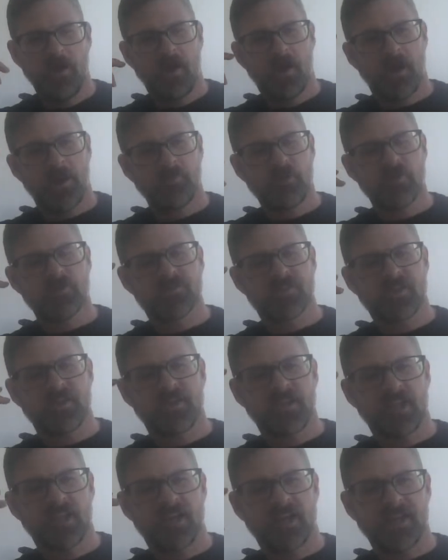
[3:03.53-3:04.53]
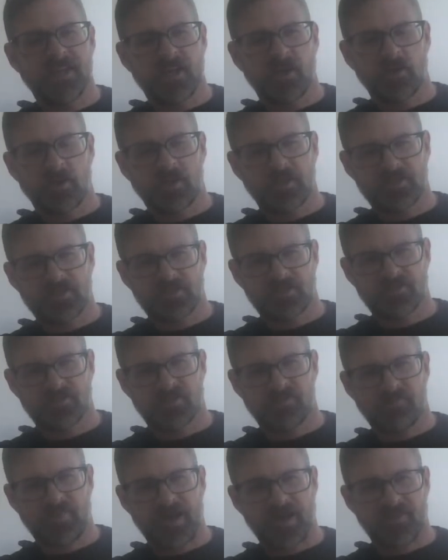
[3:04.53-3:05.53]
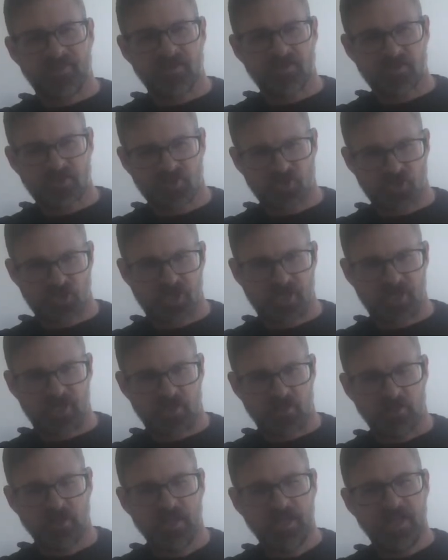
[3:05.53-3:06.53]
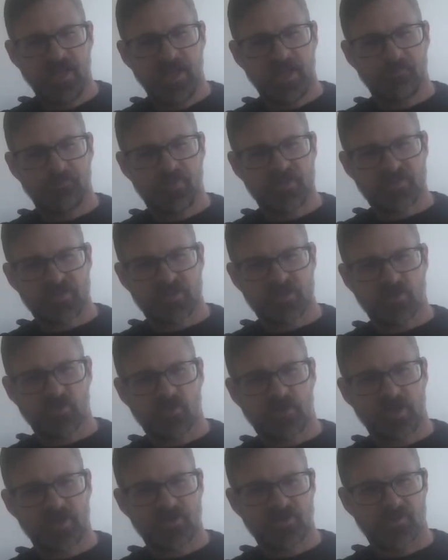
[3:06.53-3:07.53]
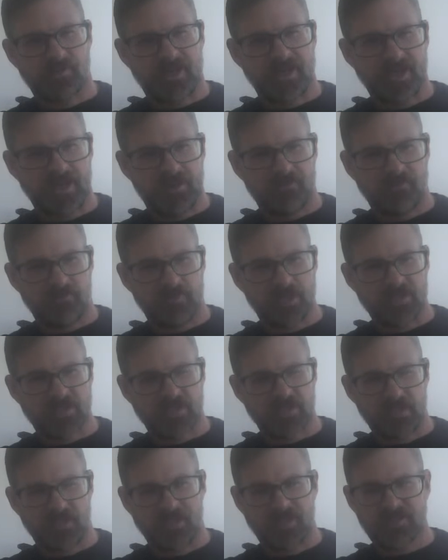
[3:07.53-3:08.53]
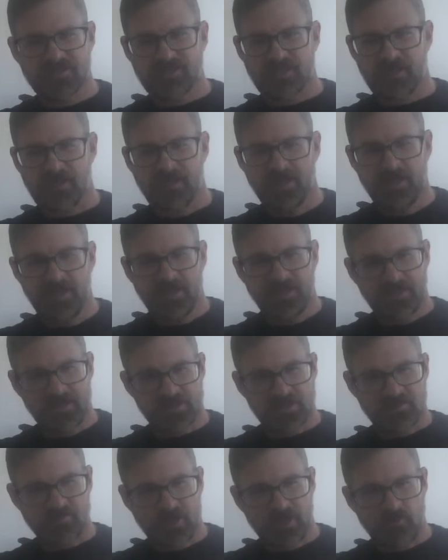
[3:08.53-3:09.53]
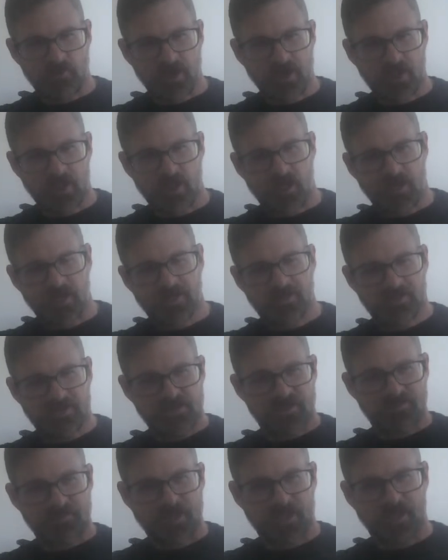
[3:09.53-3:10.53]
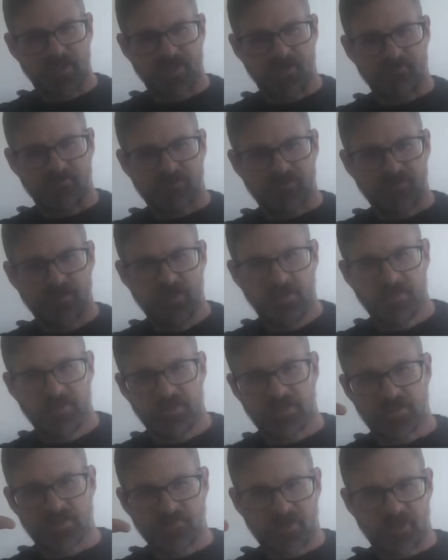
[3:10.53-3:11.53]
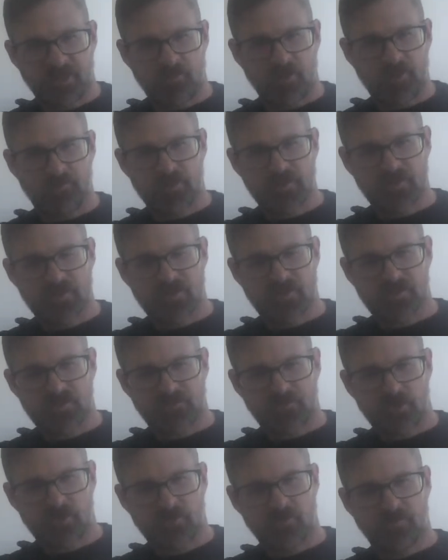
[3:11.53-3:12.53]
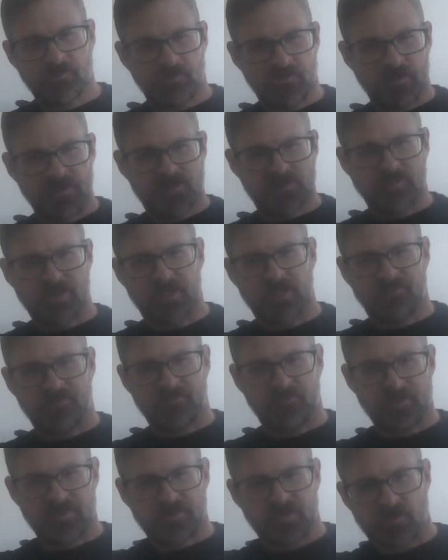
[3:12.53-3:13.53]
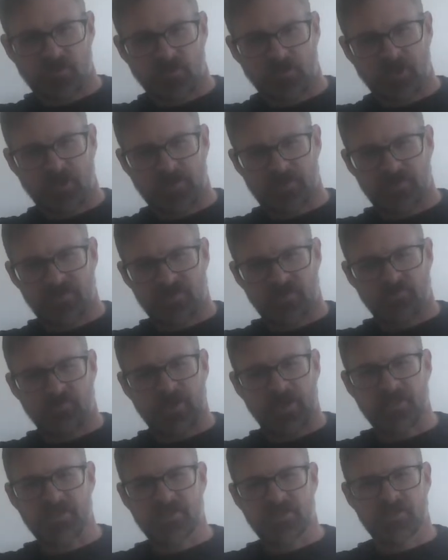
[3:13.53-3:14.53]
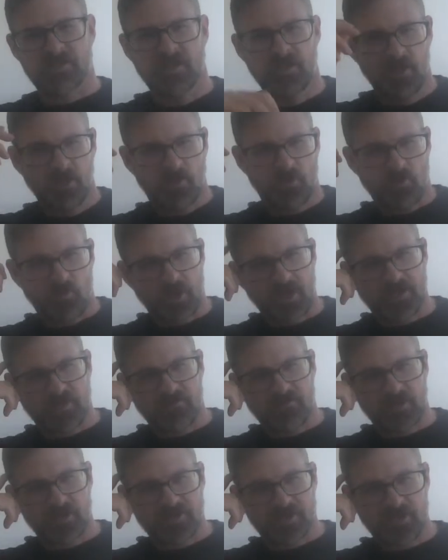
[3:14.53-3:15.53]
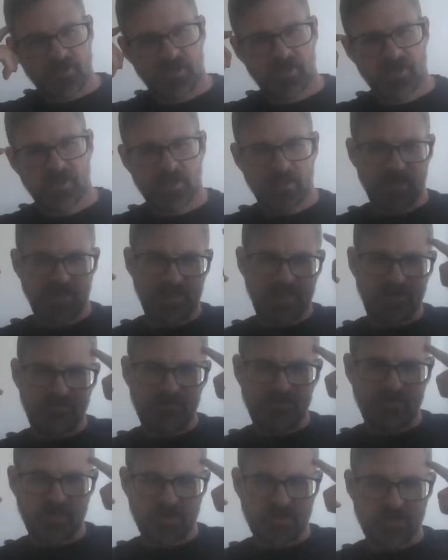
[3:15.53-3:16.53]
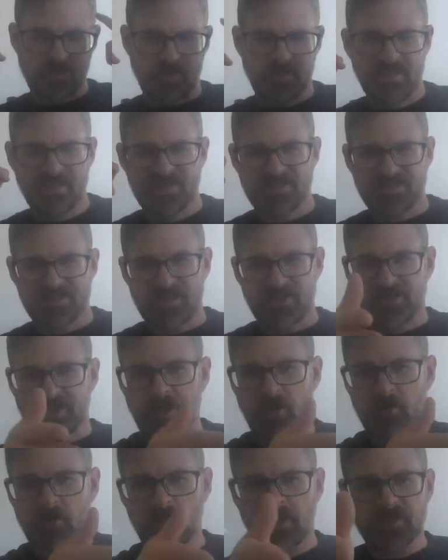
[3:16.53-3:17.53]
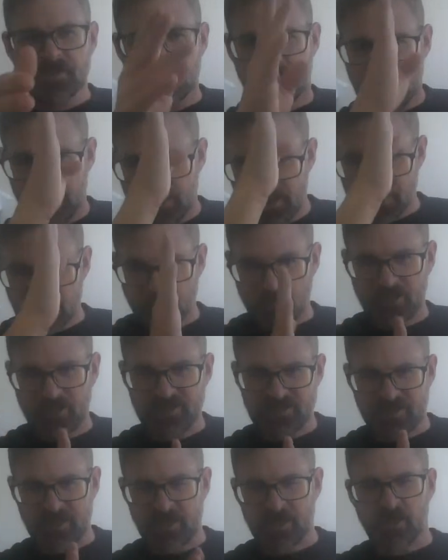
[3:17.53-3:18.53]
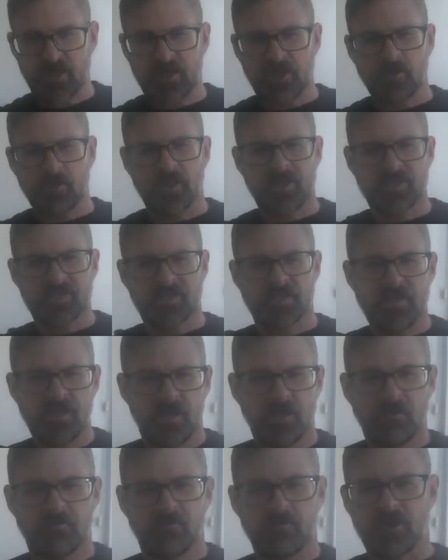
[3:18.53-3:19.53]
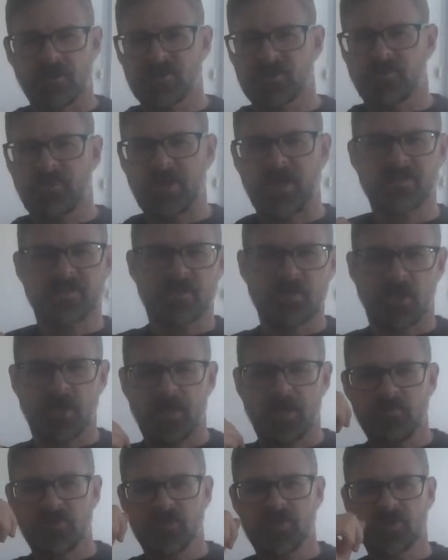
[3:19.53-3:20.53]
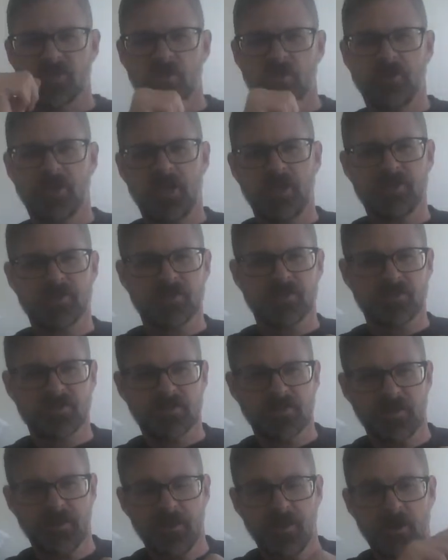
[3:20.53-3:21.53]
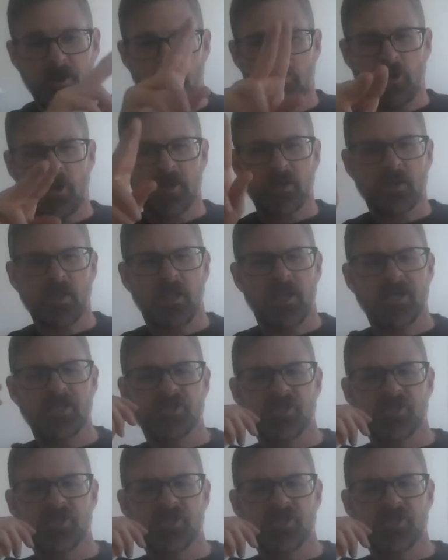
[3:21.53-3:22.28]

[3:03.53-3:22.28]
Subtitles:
I'm using the line calculations of pathogen channel in position location of my hand formation line setting. This is my right line, this is my left. This is my right position of Earth, this is my left position location of space. Right division, left division, center calculation, split center calculation, flux capacitor line position locations. Product line